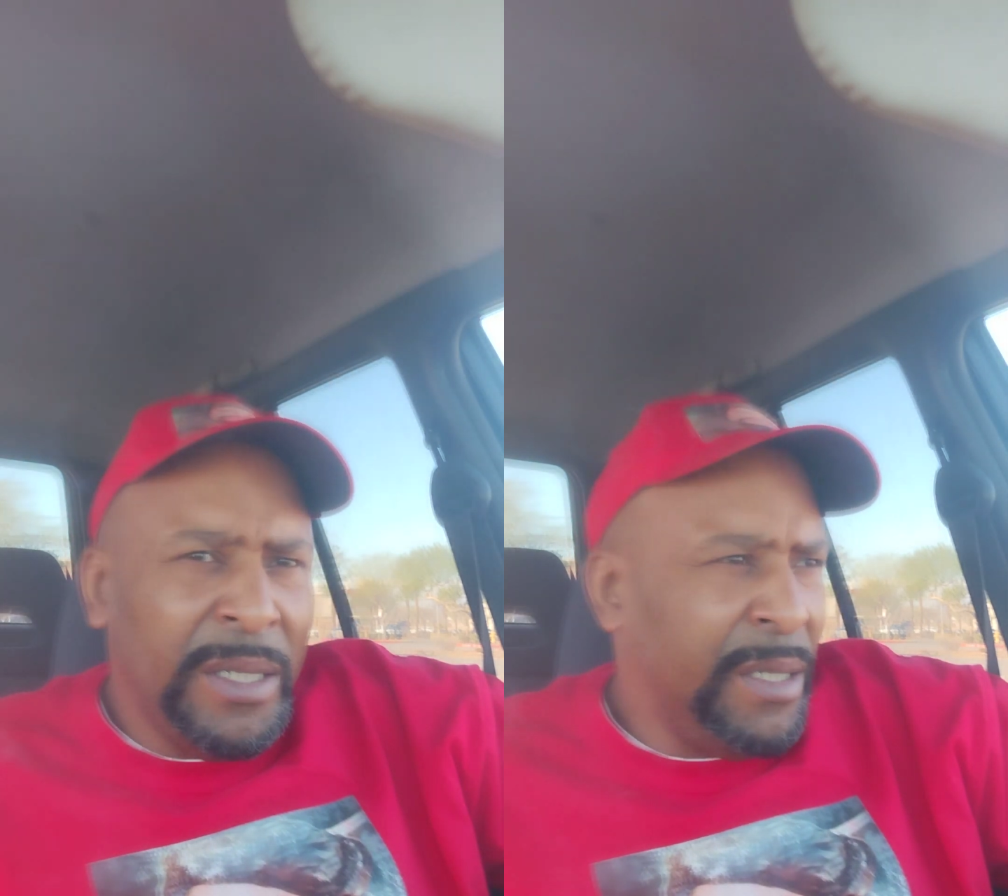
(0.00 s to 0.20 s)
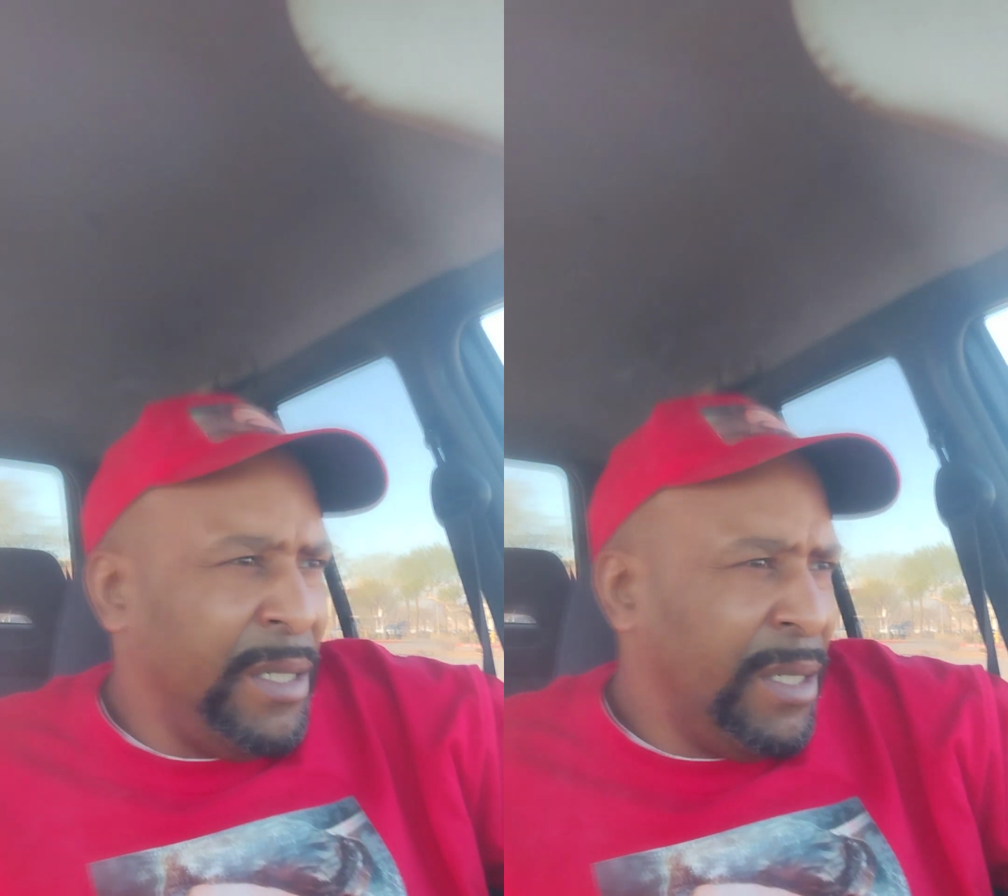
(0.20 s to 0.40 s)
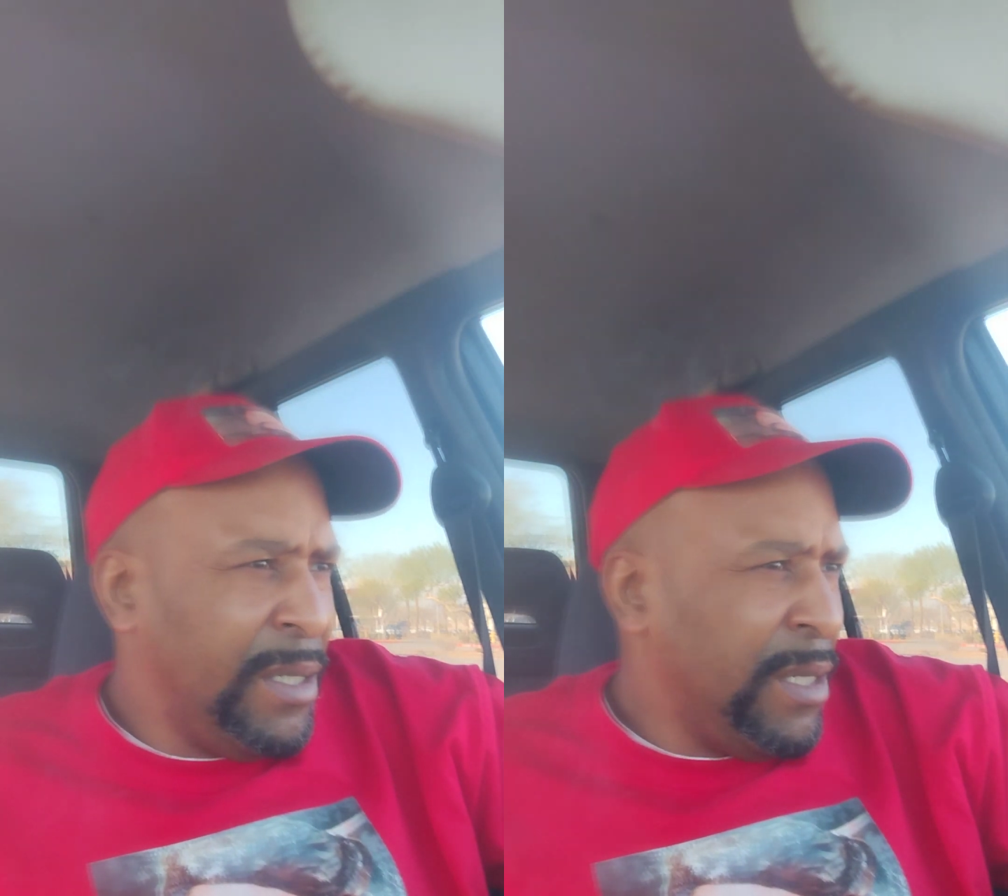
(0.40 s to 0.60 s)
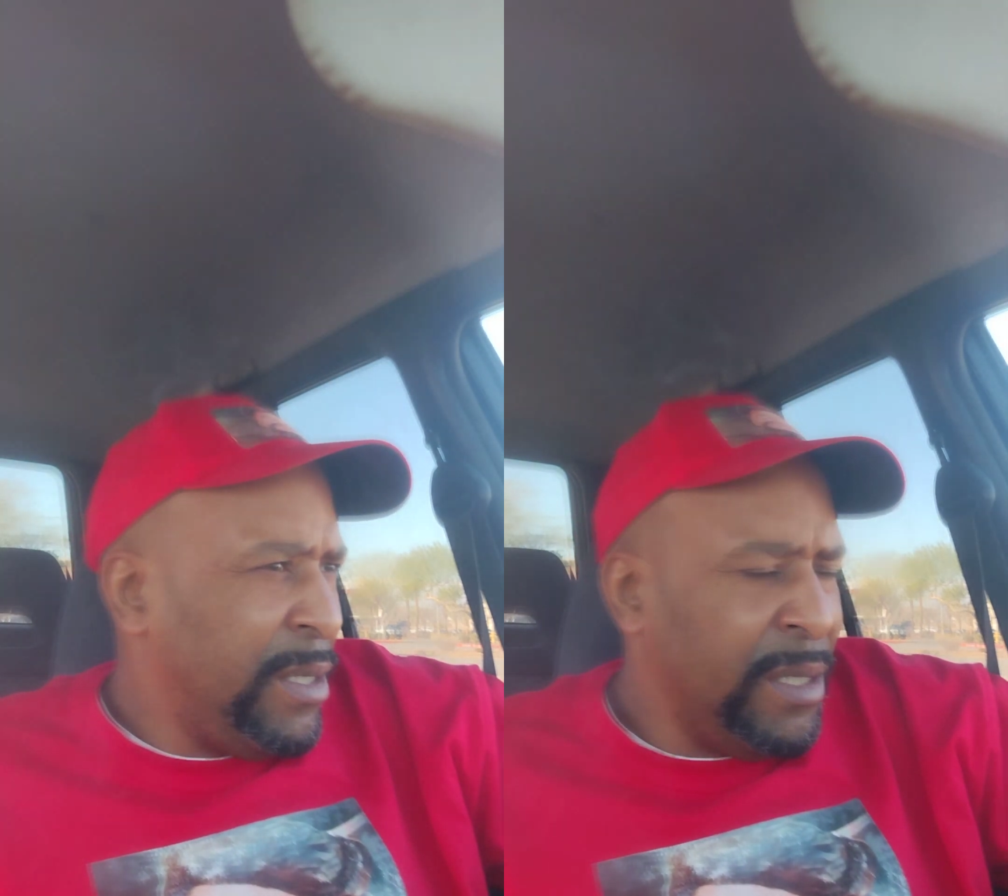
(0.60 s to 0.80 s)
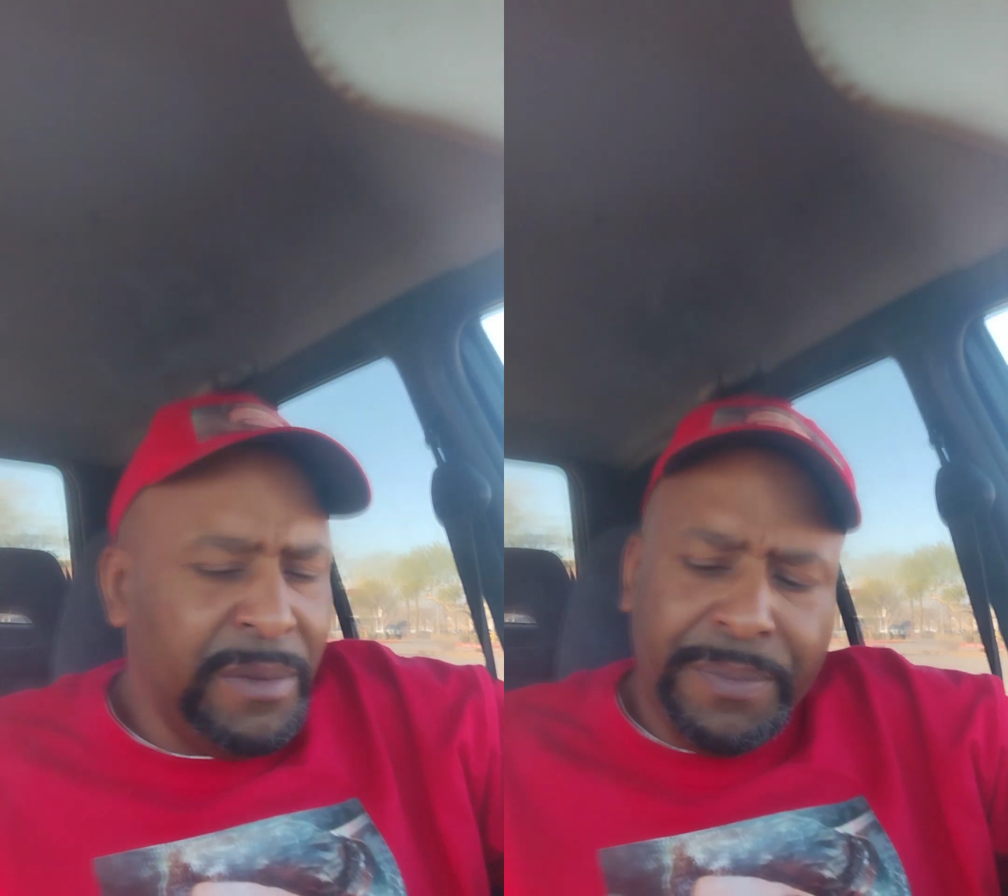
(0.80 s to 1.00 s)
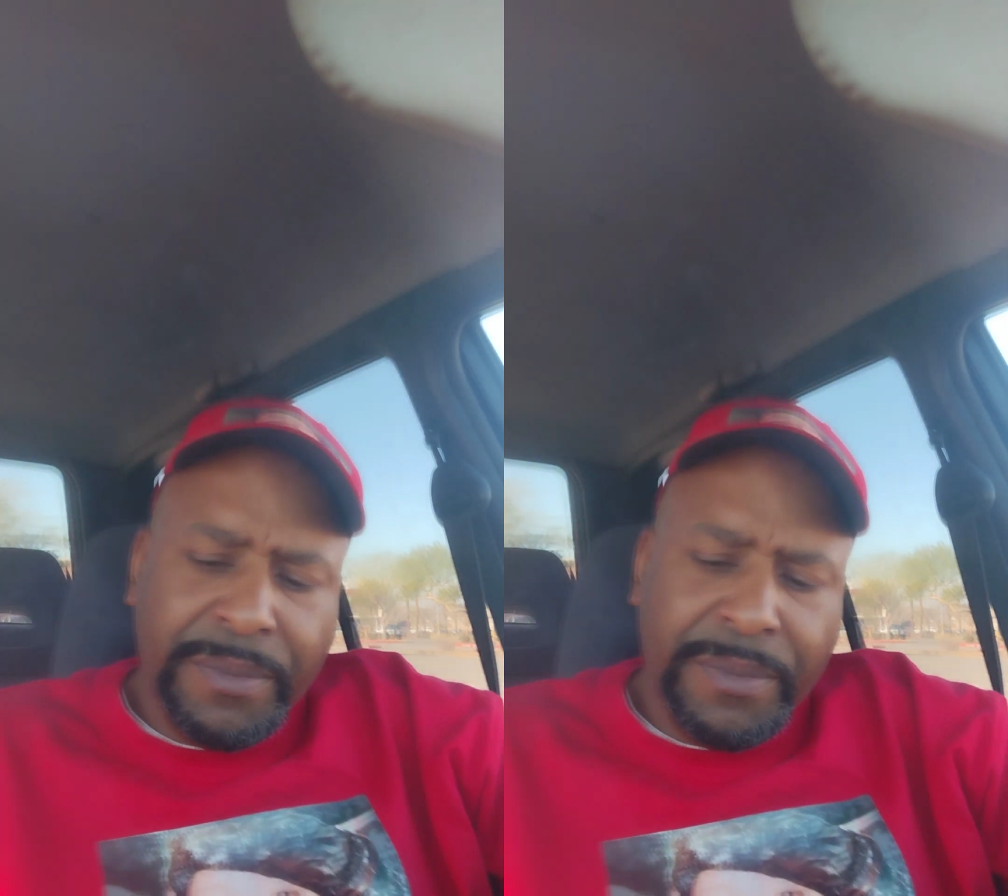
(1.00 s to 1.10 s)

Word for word: just did that shit,